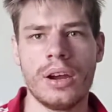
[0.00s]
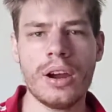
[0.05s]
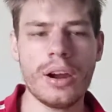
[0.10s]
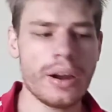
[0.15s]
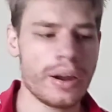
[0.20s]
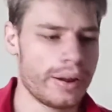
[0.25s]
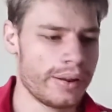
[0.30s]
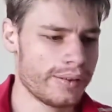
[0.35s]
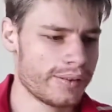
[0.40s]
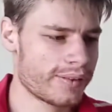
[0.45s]

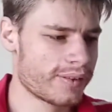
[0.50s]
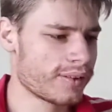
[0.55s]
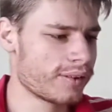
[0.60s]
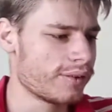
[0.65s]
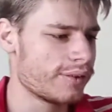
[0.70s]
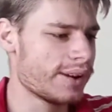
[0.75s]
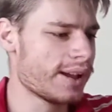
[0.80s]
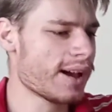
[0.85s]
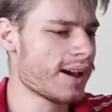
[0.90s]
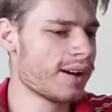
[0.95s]
Alright,
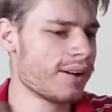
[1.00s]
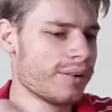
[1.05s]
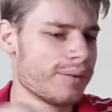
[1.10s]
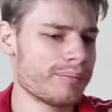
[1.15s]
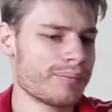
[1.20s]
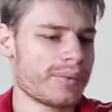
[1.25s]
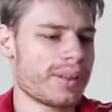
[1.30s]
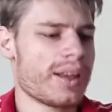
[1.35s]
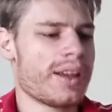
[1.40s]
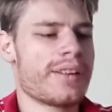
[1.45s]
so
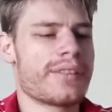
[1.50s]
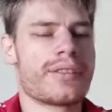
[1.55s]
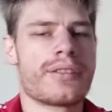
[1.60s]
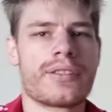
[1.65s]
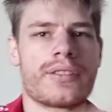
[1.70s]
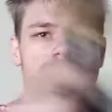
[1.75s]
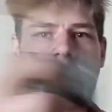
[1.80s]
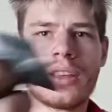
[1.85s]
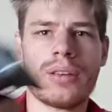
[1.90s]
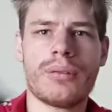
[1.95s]
now, as
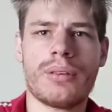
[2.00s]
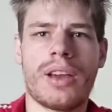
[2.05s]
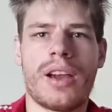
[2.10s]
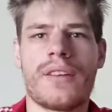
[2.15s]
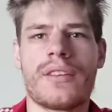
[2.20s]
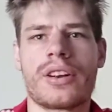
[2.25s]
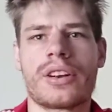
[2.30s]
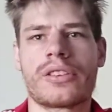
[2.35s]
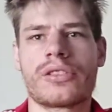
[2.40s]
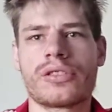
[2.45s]
you see, we
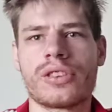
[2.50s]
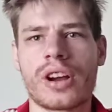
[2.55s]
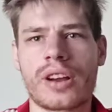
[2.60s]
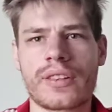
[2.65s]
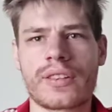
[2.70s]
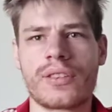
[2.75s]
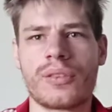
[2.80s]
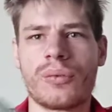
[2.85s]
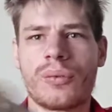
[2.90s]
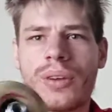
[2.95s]
have our
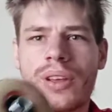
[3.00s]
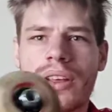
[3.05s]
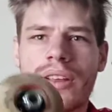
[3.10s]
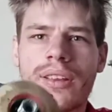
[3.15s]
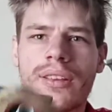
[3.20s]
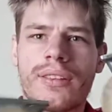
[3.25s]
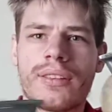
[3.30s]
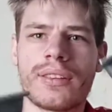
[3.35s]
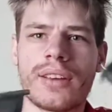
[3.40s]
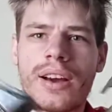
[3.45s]
trucks and
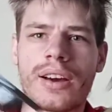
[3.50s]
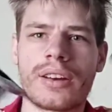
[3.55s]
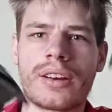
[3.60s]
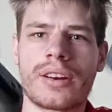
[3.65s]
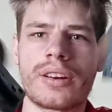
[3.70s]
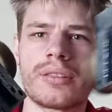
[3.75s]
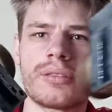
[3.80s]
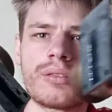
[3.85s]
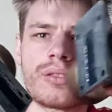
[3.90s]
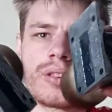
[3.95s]
wheels
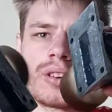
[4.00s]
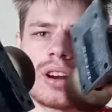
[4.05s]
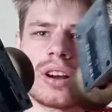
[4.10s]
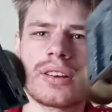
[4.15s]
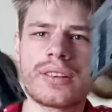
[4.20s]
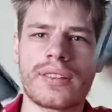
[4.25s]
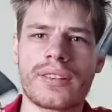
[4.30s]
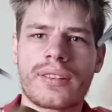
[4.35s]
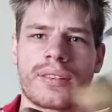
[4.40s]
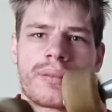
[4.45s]
on our
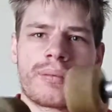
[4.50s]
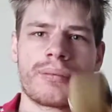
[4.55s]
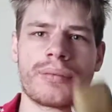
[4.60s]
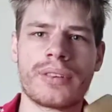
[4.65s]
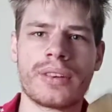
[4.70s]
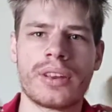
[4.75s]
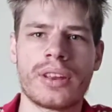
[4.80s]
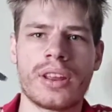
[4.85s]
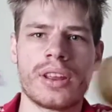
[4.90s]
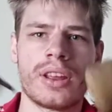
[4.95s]
trucks.
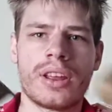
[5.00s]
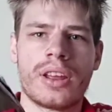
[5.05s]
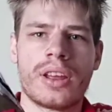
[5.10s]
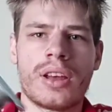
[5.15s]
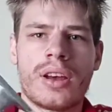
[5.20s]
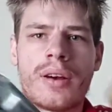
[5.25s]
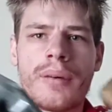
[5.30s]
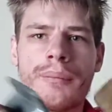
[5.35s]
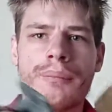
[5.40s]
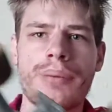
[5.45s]

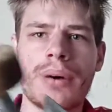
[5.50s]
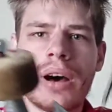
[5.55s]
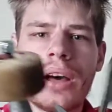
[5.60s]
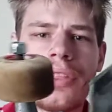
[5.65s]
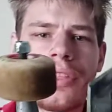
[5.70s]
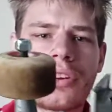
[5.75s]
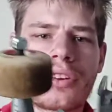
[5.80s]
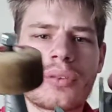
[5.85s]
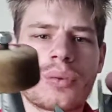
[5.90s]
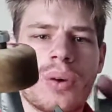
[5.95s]

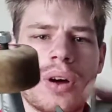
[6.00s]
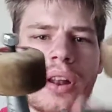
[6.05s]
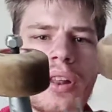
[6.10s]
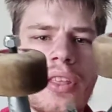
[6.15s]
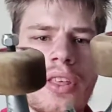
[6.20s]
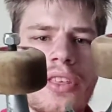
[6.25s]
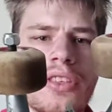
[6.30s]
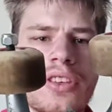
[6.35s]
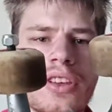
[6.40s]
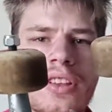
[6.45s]
But there's one
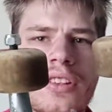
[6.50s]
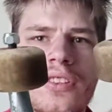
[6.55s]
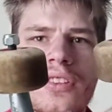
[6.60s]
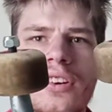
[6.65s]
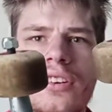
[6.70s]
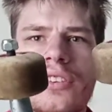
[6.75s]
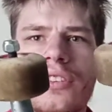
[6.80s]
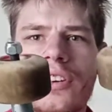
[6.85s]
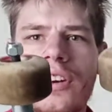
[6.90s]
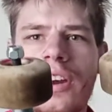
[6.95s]
other thing
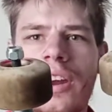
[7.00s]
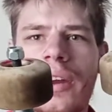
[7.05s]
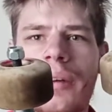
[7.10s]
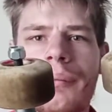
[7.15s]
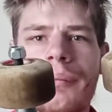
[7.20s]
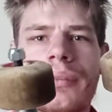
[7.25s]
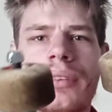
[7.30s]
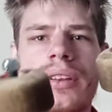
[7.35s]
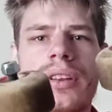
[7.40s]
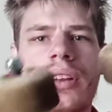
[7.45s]
so
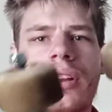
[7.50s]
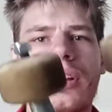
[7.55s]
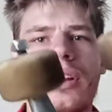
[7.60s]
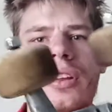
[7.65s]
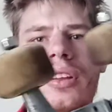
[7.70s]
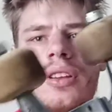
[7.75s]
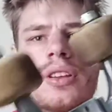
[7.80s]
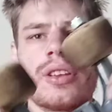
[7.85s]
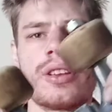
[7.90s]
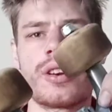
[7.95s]
far.
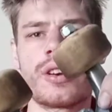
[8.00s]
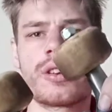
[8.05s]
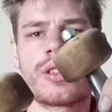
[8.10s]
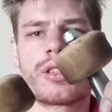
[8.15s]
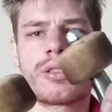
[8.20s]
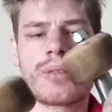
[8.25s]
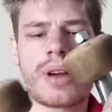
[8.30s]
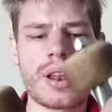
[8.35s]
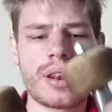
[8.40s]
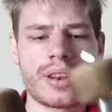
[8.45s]
Your
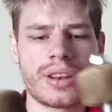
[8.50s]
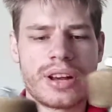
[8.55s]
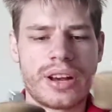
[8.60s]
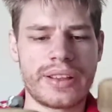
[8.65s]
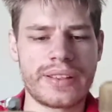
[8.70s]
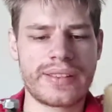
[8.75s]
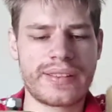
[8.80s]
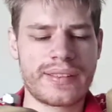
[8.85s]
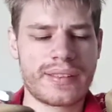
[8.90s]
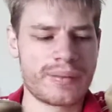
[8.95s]
thread
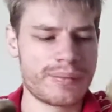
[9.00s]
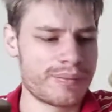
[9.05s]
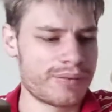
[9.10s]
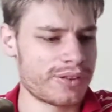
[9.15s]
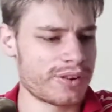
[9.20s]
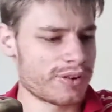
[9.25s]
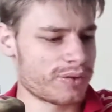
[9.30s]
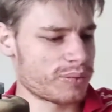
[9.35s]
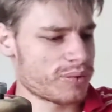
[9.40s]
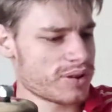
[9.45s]
nuts.
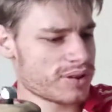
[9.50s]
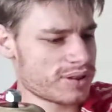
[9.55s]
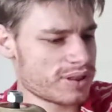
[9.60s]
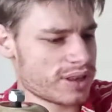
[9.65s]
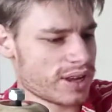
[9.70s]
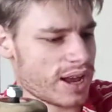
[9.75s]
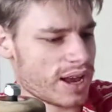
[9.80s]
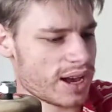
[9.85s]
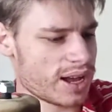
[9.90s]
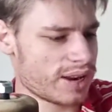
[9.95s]
There's one
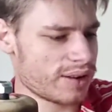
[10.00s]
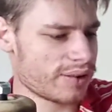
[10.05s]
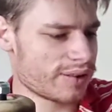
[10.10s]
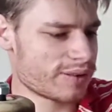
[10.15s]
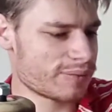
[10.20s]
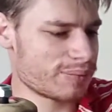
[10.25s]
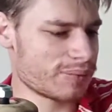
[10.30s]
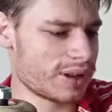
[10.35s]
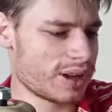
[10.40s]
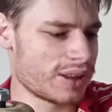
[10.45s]
thing I gotta
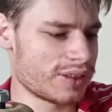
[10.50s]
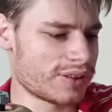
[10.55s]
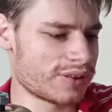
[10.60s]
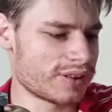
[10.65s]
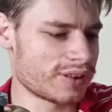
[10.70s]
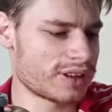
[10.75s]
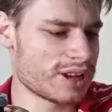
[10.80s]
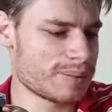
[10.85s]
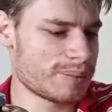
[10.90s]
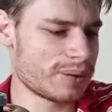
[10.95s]
explain.
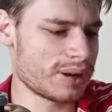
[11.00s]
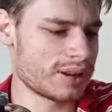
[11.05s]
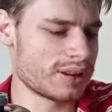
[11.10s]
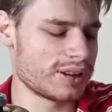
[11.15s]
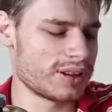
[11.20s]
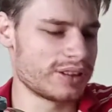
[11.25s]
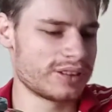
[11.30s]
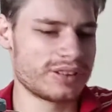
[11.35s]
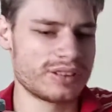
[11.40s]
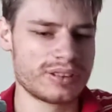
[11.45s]
There's a tip
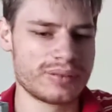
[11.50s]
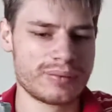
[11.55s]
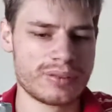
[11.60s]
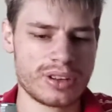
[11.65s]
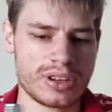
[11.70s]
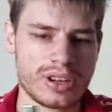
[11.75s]
on this.